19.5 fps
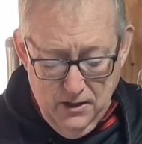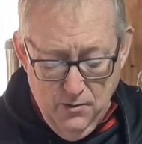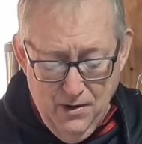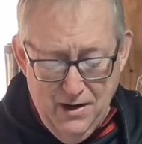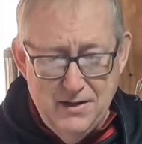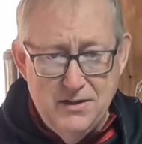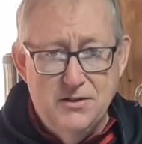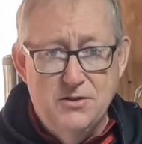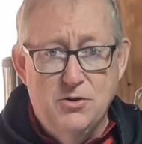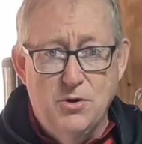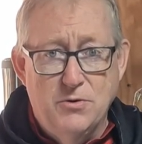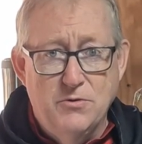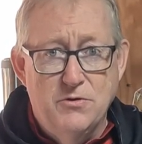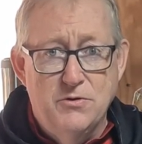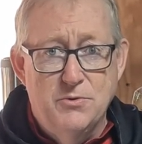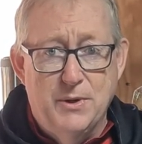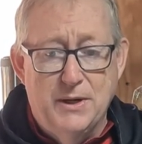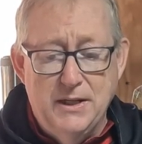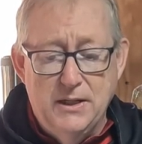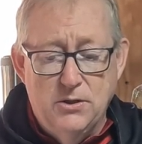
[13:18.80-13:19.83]
US,
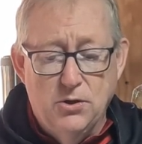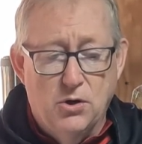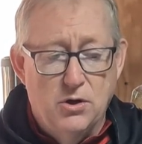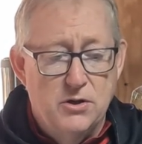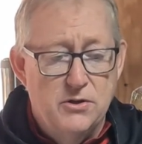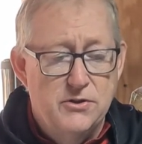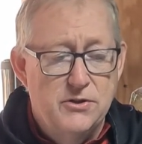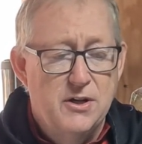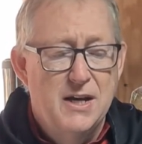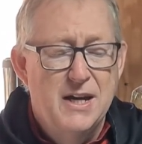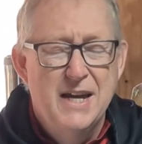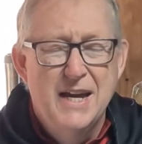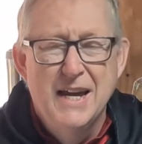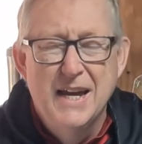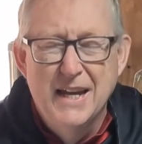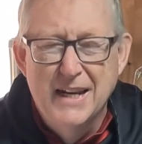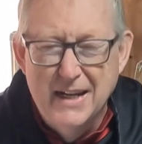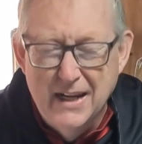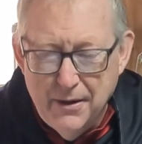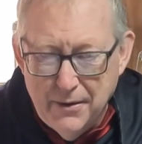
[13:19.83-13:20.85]
$220.
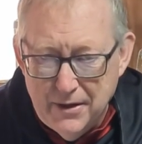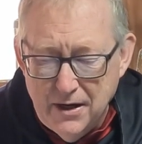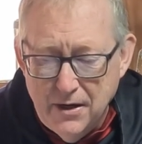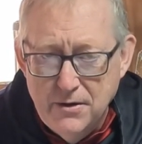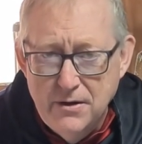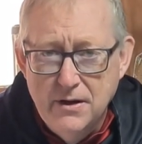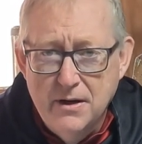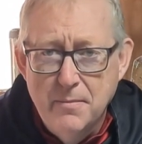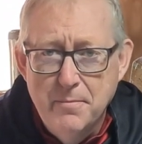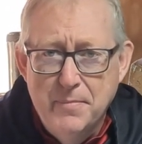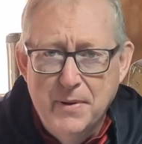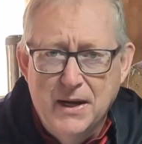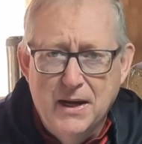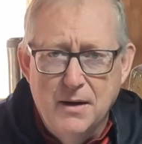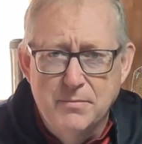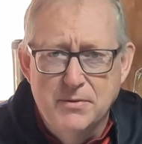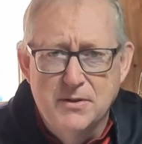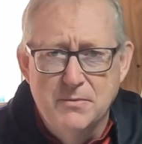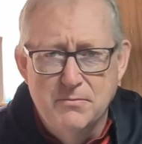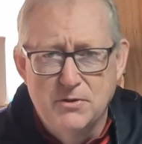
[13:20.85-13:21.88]
Now I know you can
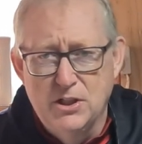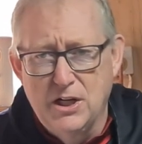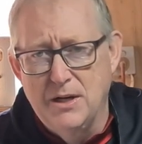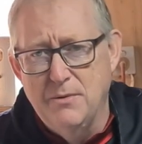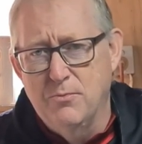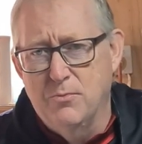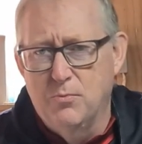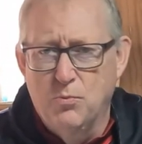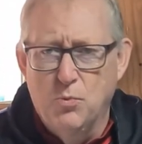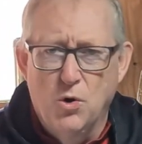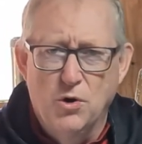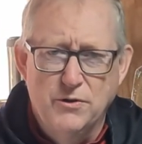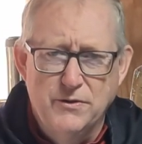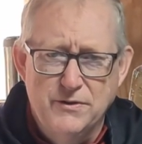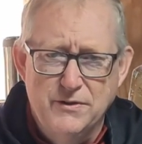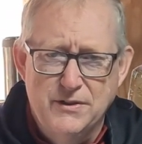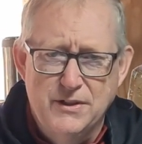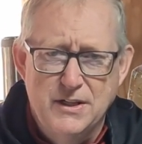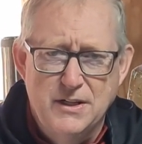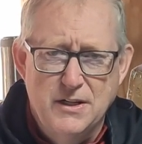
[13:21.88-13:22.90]
pick up some cheap
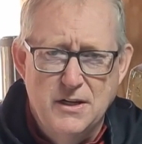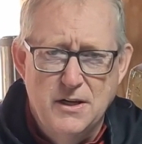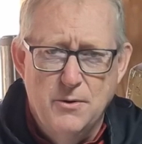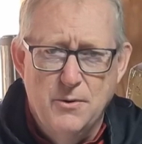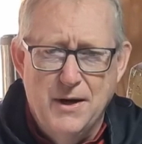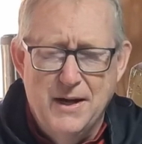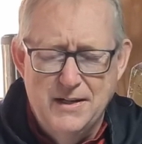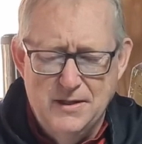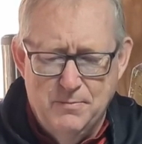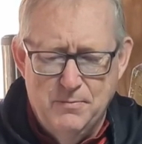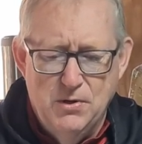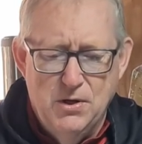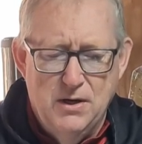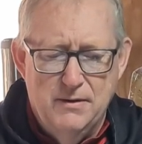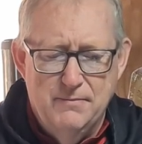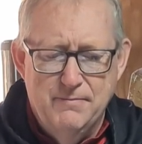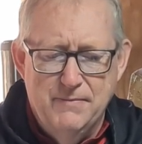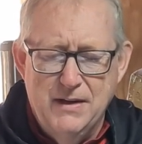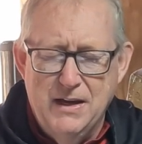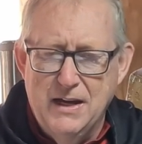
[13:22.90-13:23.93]
ones in the US,
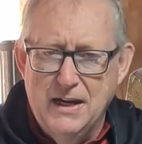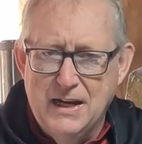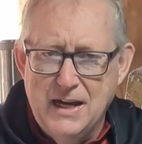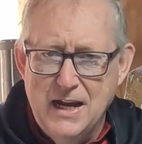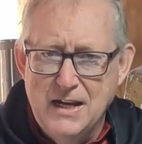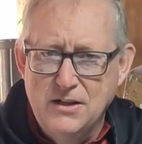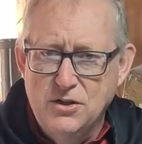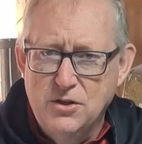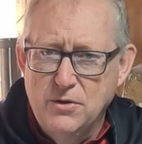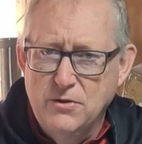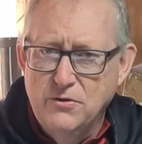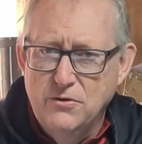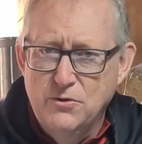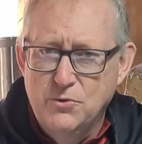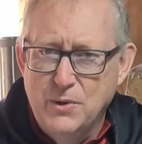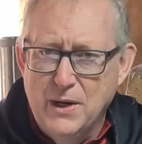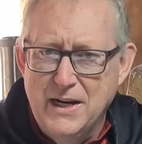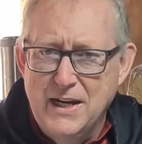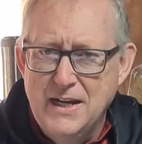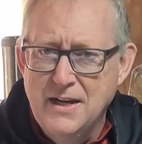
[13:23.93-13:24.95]
but again,
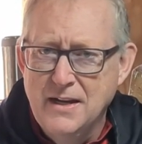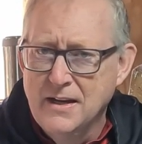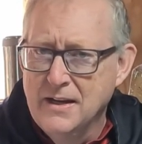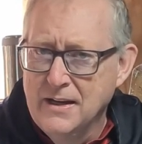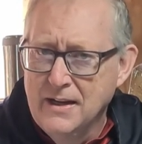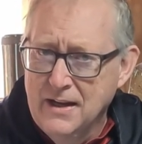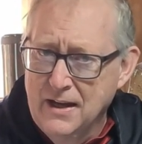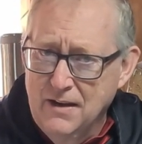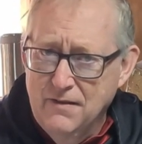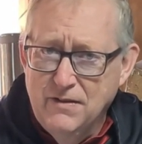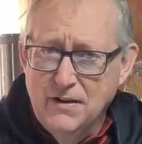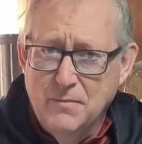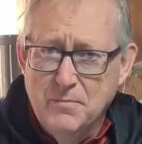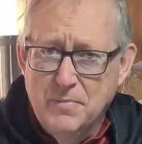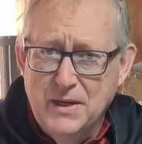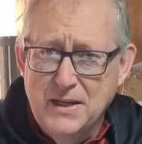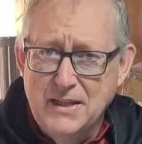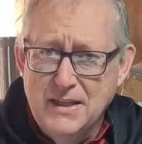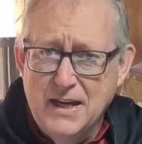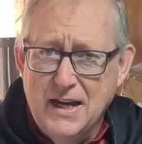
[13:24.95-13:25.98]
220. If you
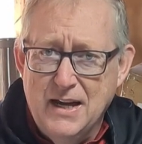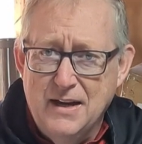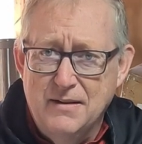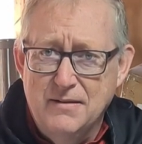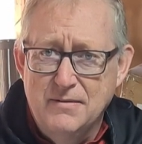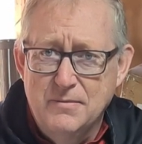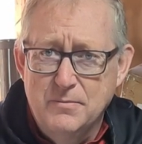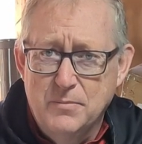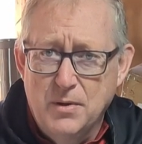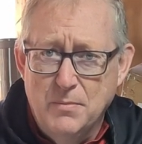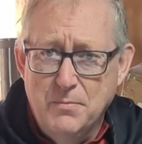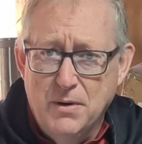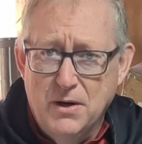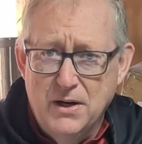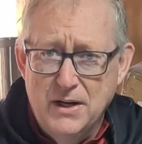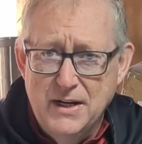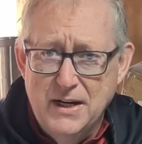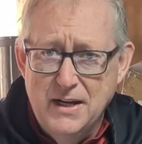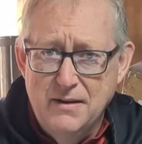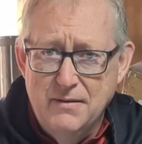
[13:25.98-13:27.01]
can beat that by
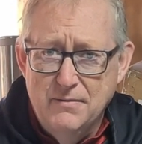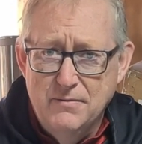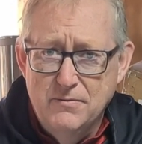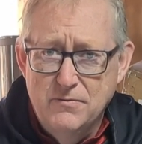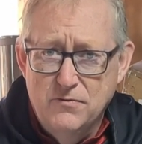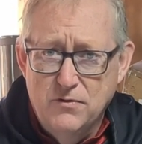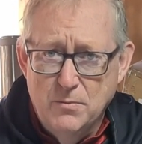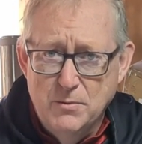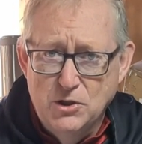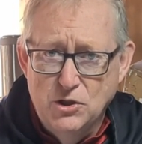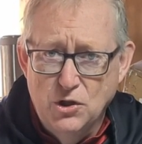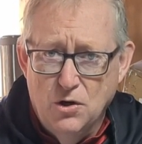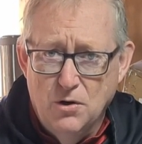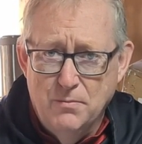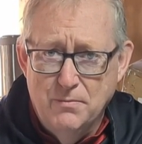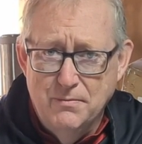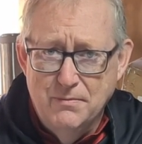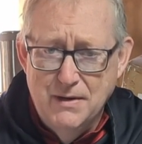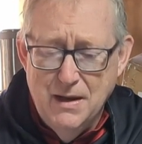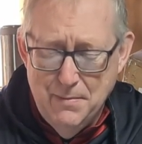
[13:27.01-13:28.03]
buying it from a
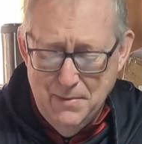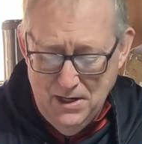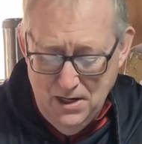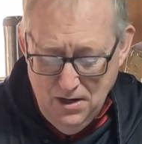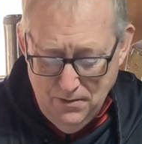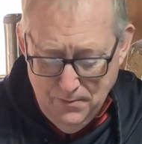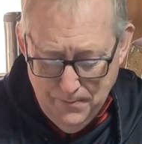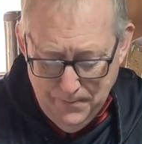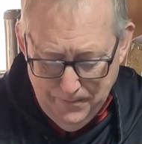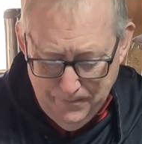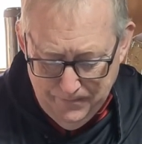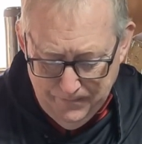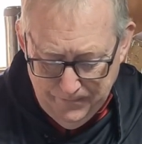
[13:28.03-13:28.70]
shop, let me know.